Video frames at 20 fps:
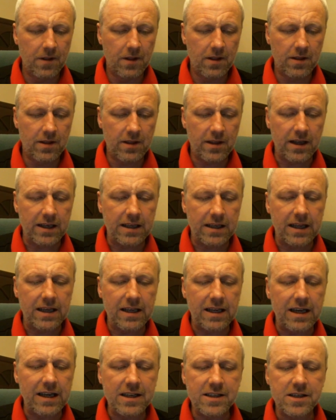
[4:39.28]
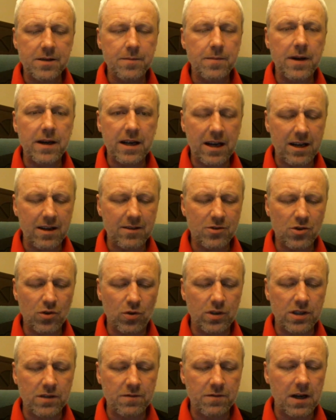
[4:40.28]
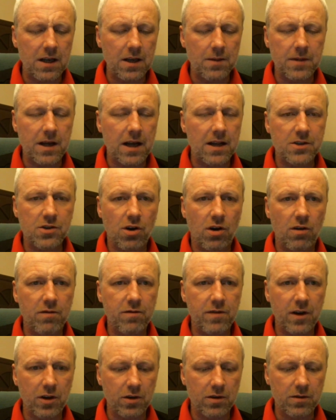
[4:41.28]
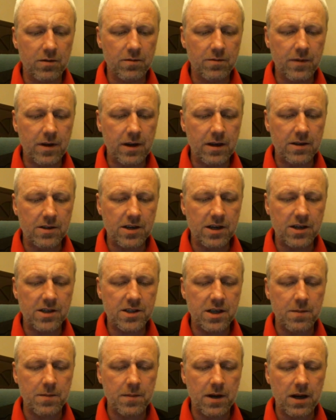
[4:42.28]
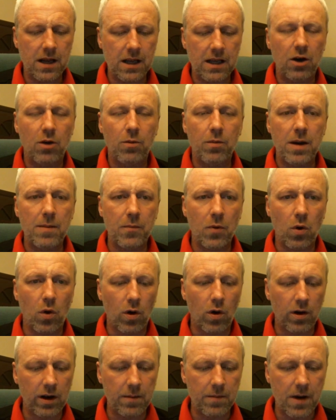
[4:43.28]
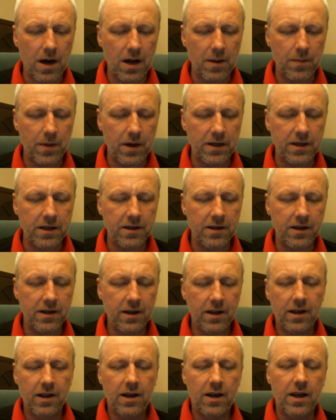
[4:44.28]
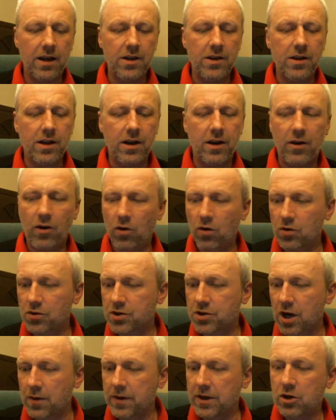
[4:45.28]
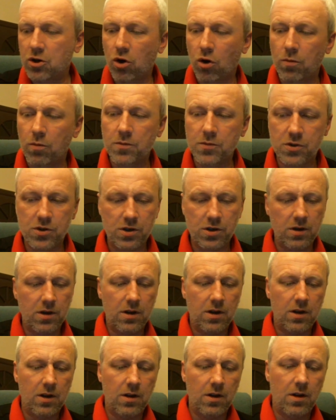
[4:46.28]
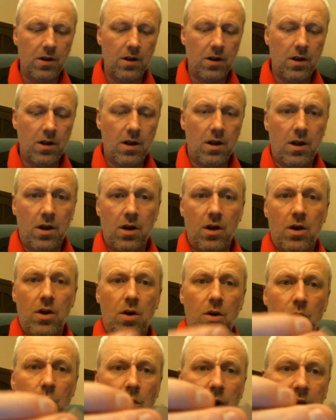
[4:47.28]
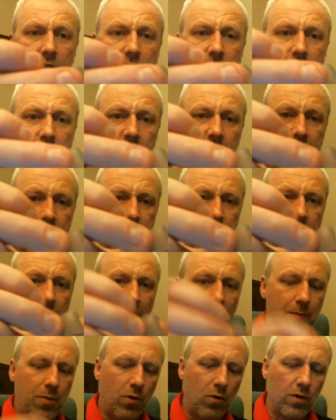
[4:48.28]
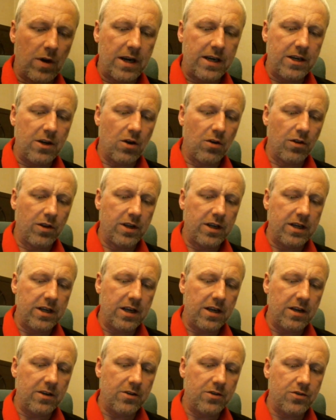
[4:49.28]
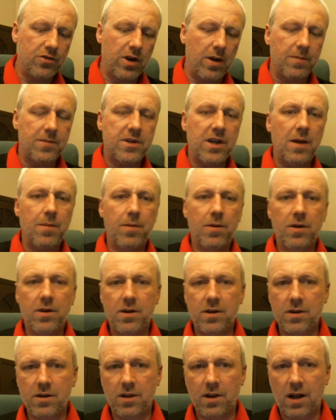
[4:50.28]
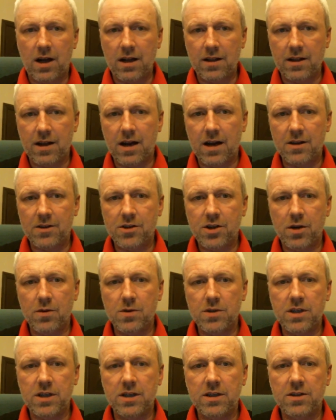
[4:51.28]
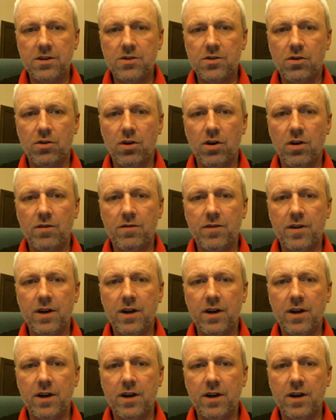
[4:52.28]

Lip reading: they needed to sort of develop that top fill system a little bit more, in my opinion. And also it comes with this cap already on the drip tip like that, so as it sort of